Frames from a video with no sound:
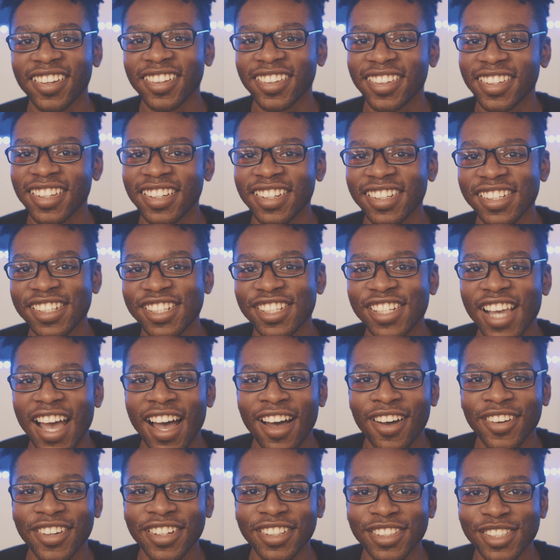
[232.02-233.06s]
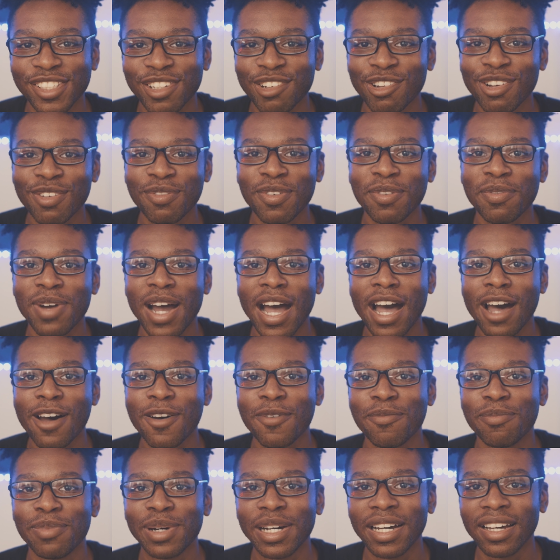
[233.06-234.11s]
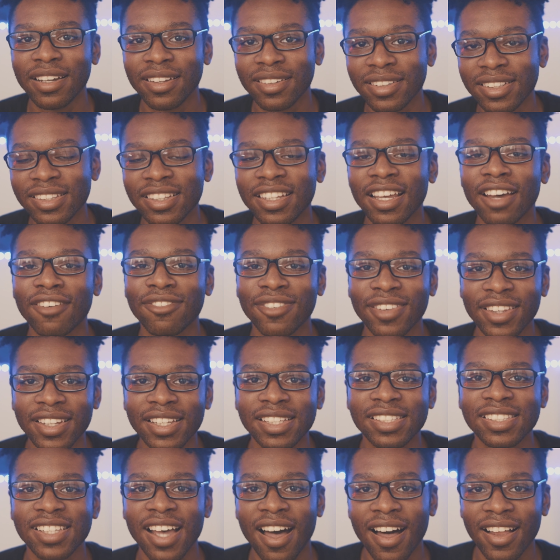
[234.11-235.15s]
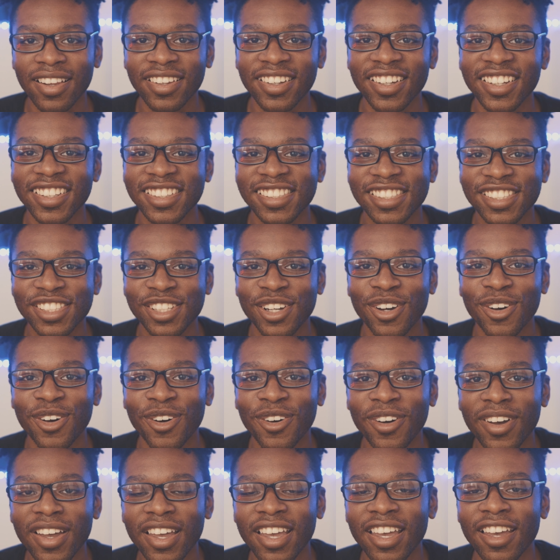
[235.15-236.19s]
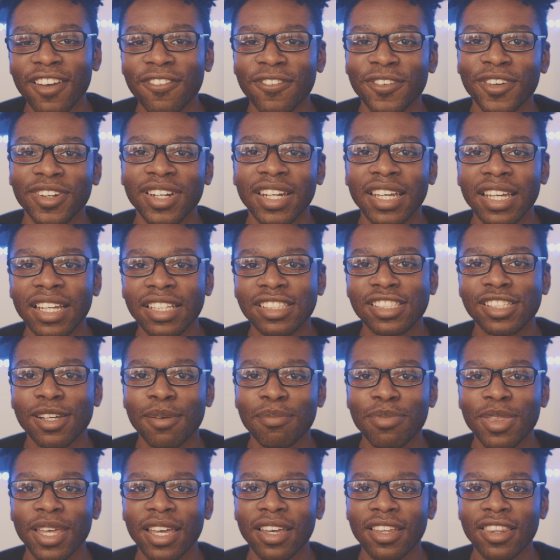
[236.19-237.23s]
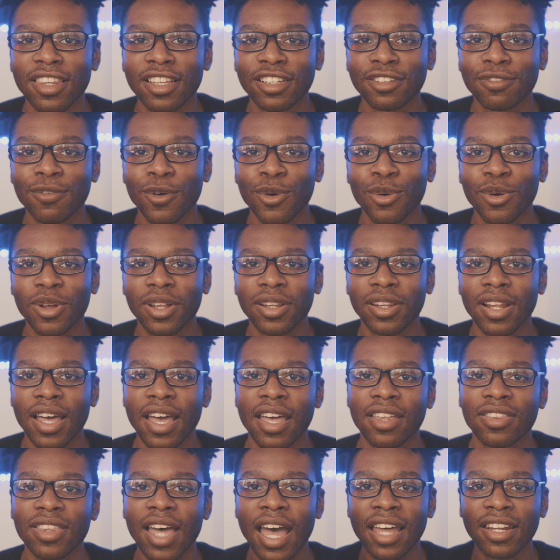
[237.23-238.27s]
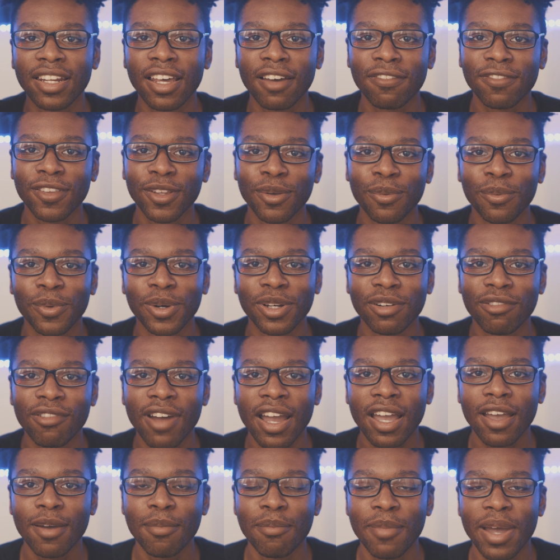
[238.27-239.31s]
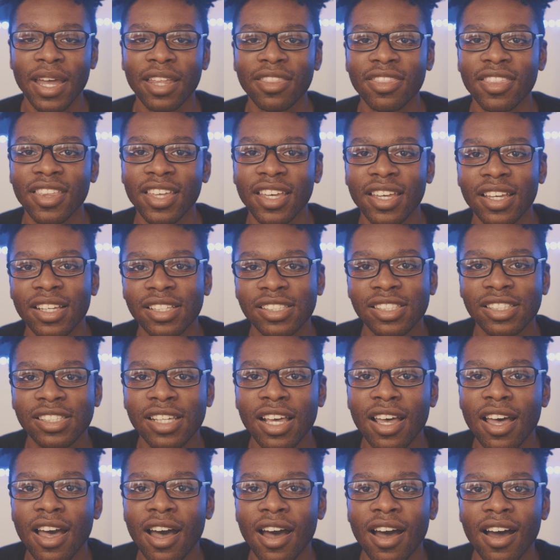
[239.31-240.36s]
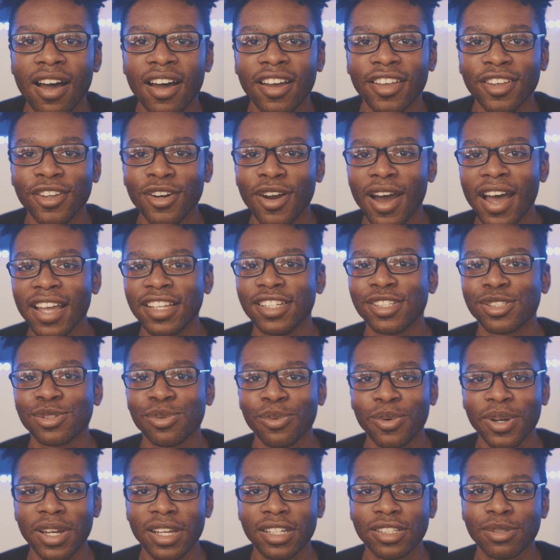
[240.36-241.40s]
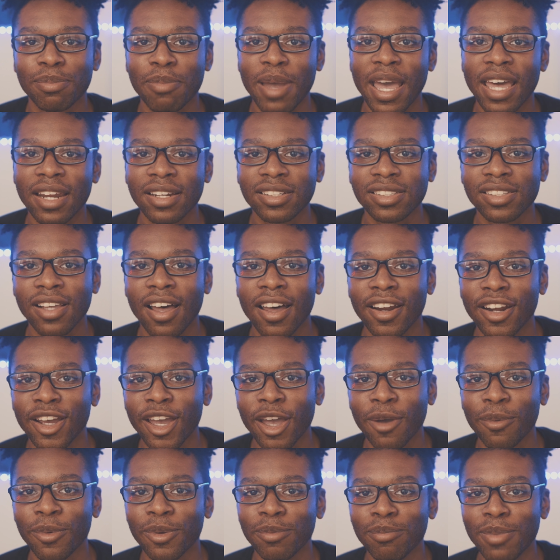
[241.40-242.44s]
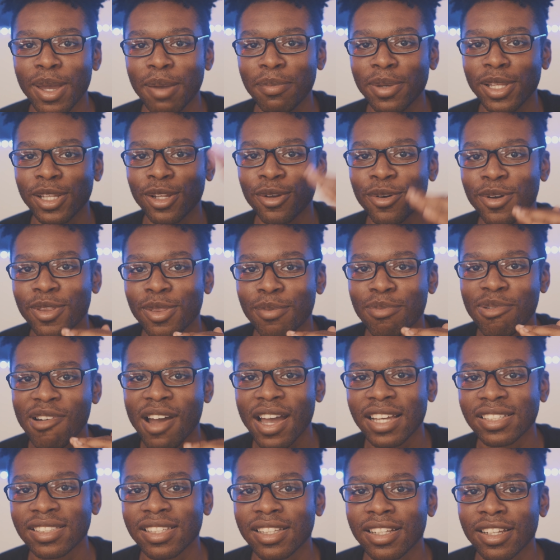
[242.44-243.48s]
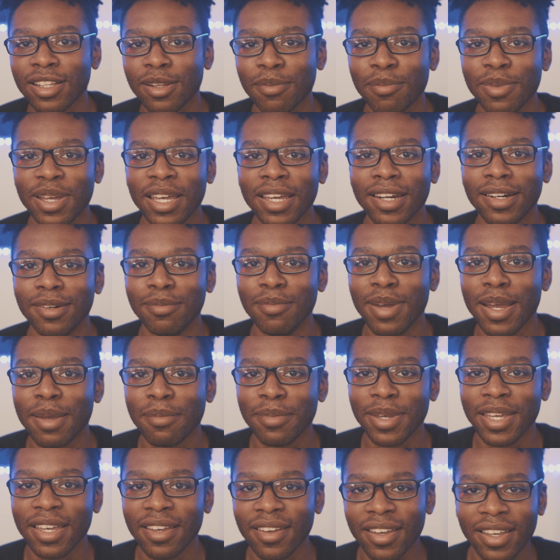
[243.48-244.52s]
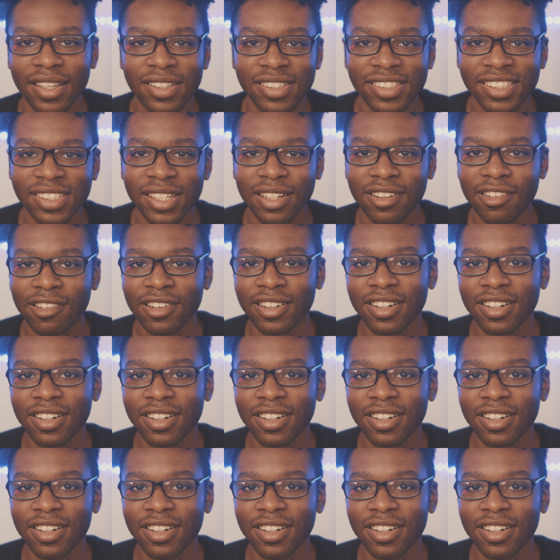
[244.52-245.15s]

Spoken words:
to shout and scream about, but definitely solid. So if you need something in this focal length, I definitely would recommend this. I just wish Panasonic would maybe lower the price a little bit, or maybe consider